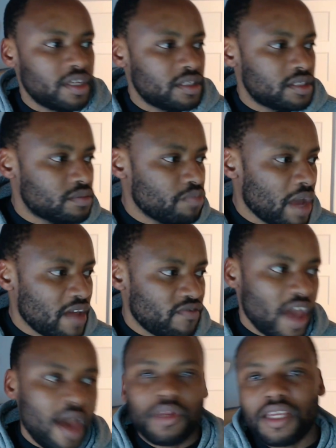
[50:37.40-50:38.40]
If
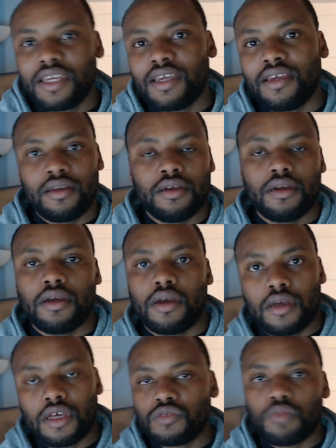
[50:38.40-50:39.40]
it's my
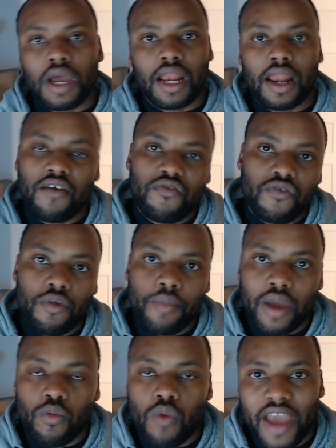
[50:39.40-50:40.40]
family, it's my
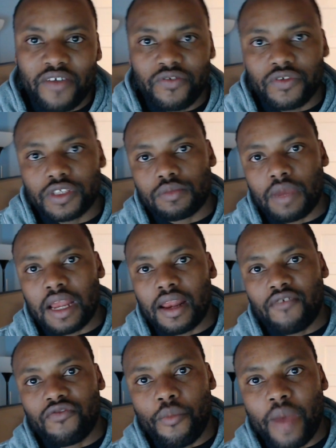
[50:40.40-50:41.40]
love for my wife,
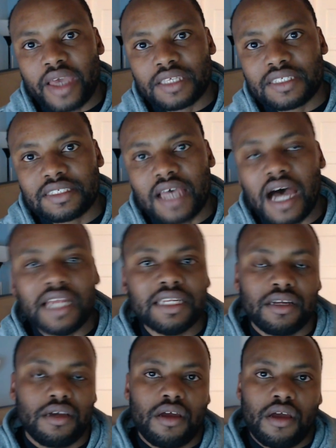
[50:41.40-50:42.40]
it's my love for my
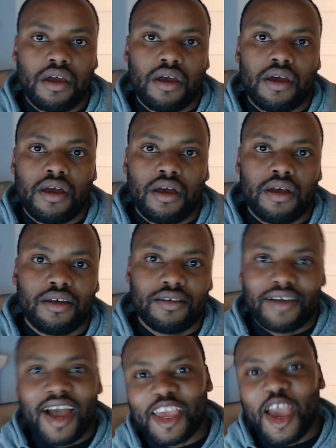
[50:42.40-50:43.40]
son.
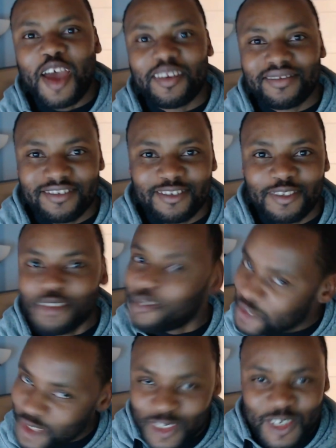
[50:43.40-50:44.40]
Again,
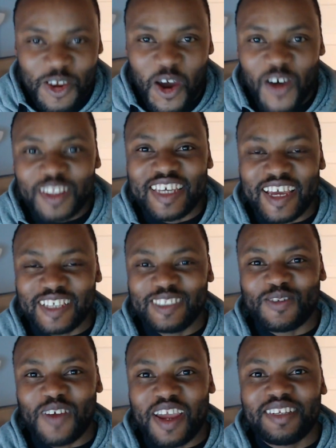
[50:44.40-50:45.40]
it's
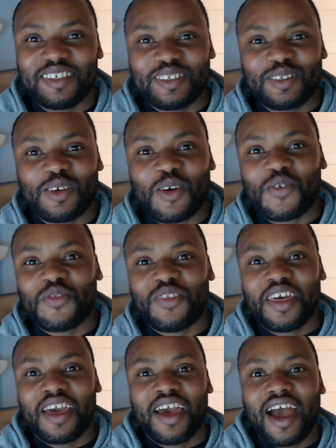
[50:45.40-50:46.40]
context, right?
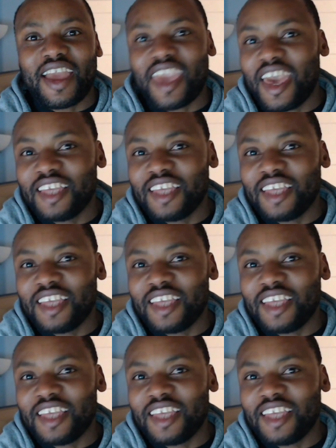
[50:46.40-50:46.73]
So